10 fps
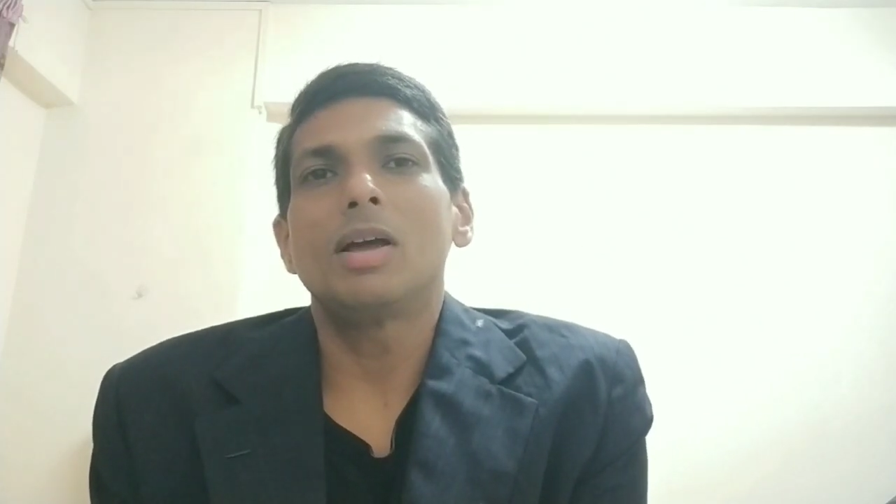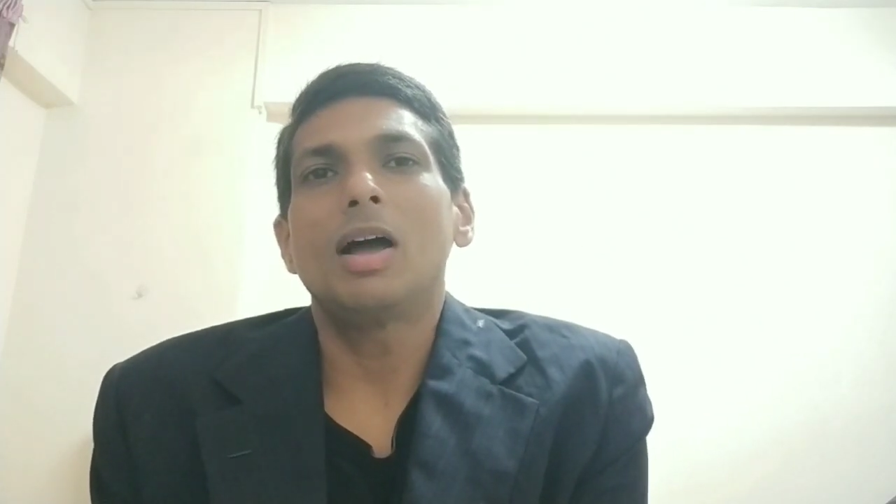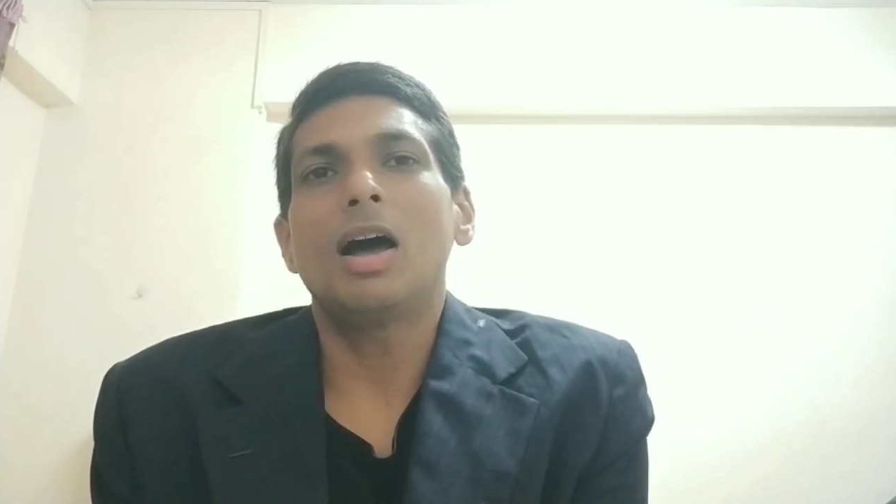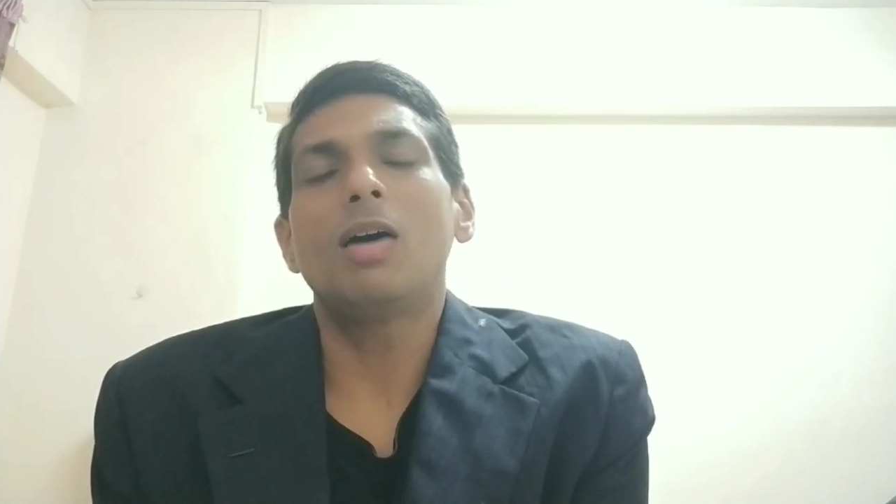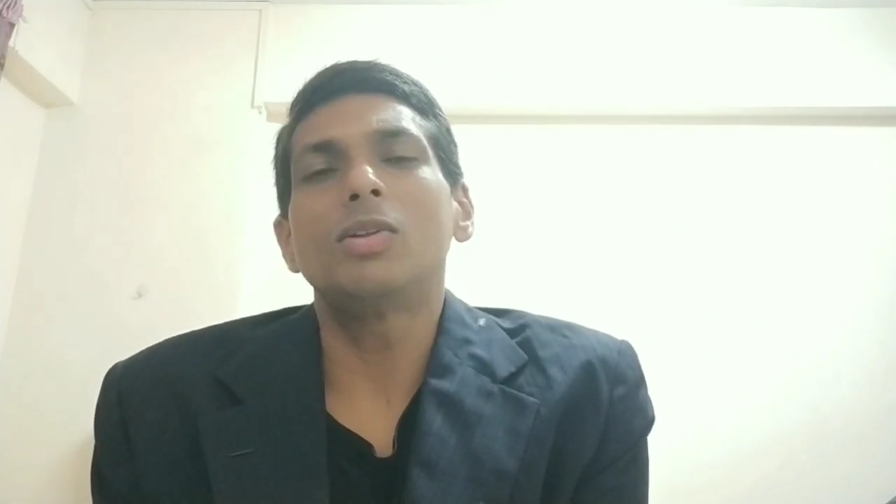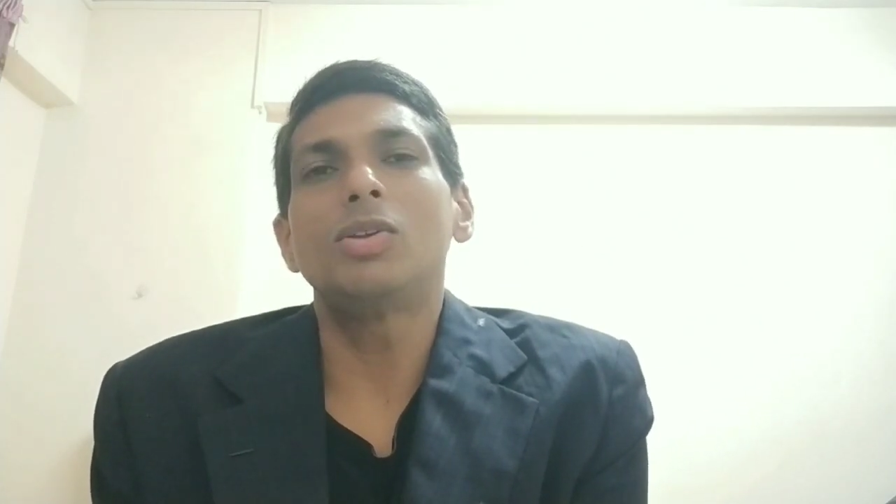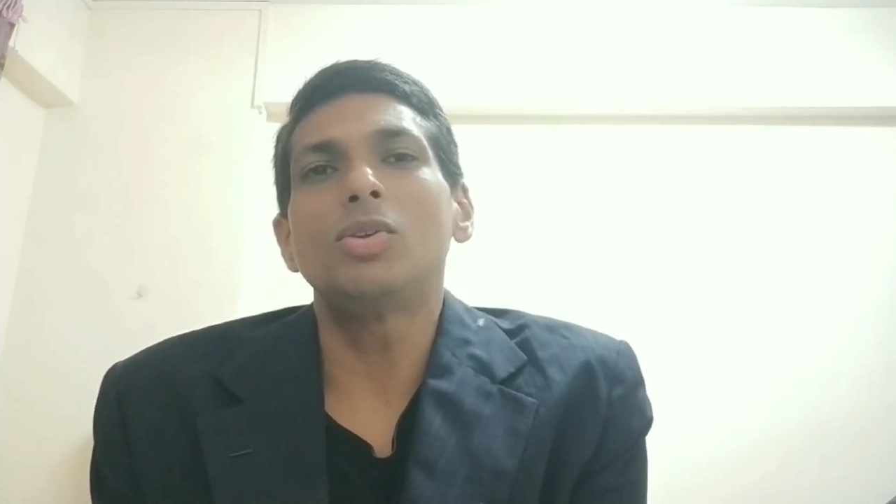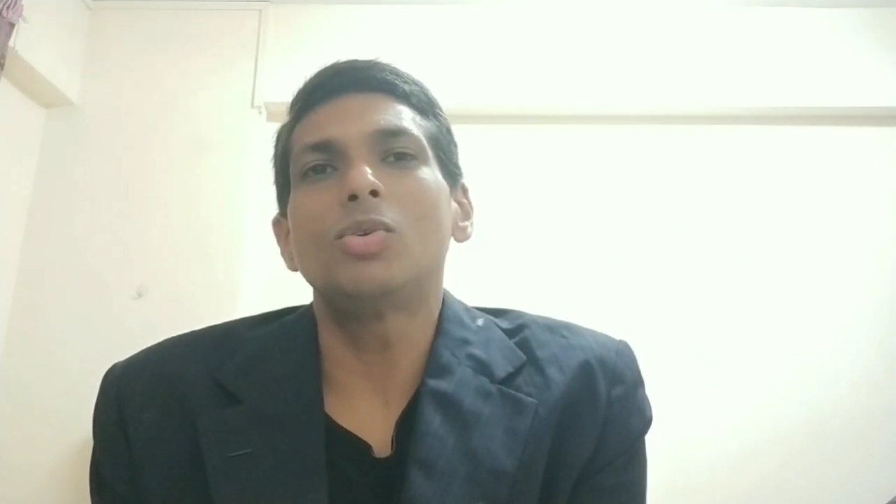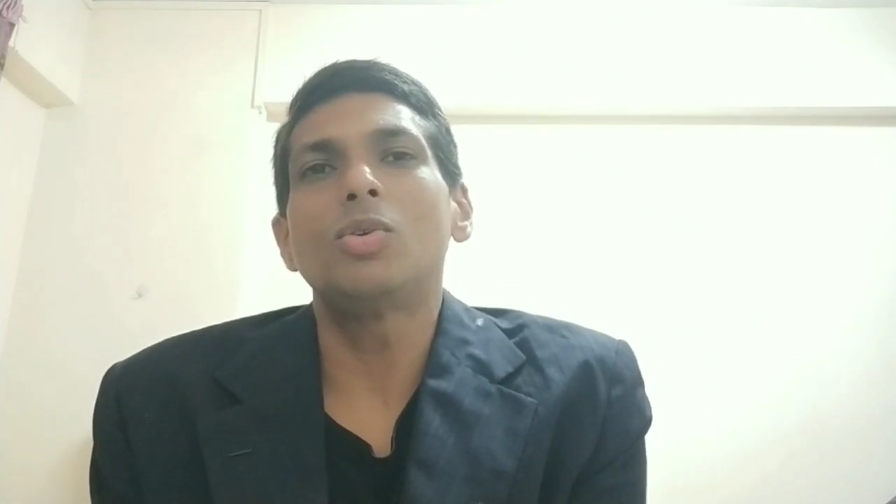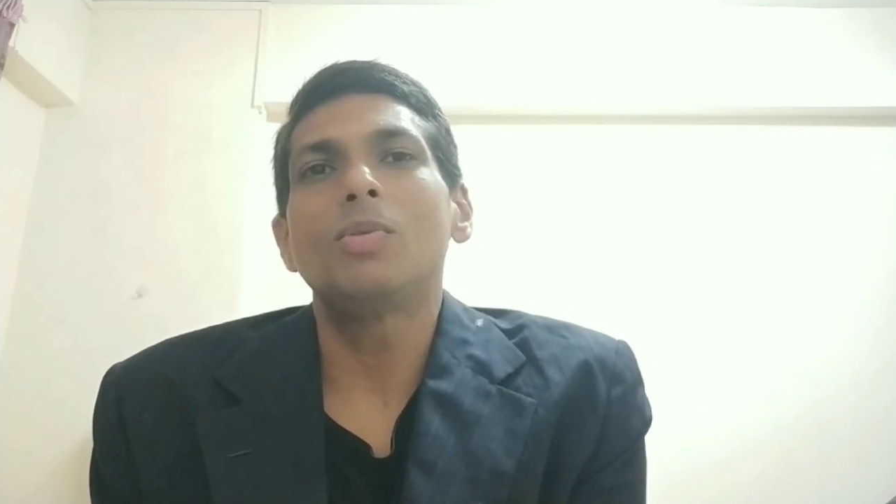How do
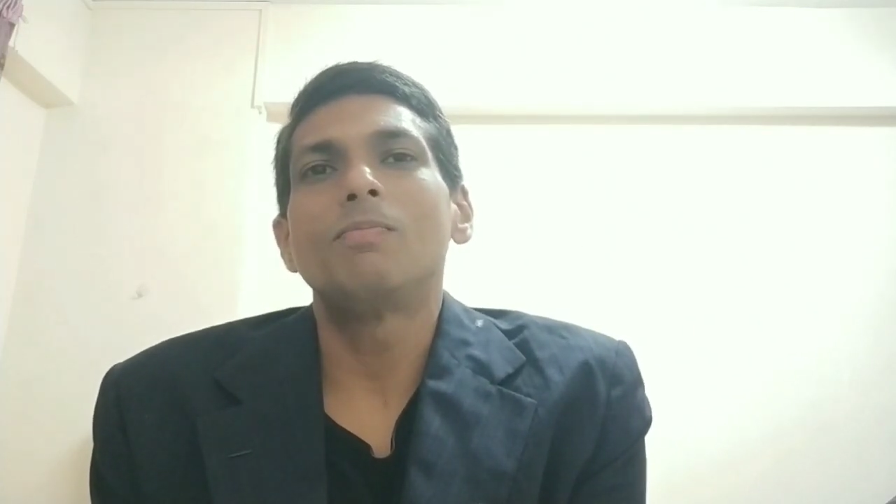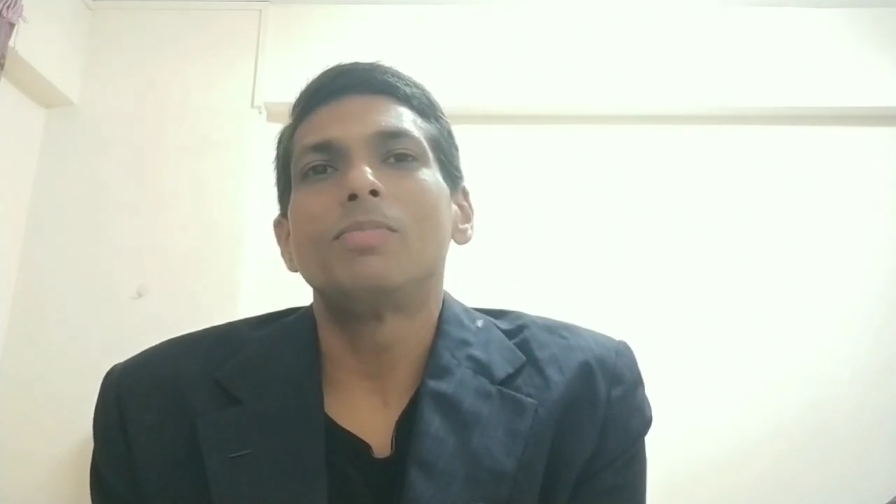you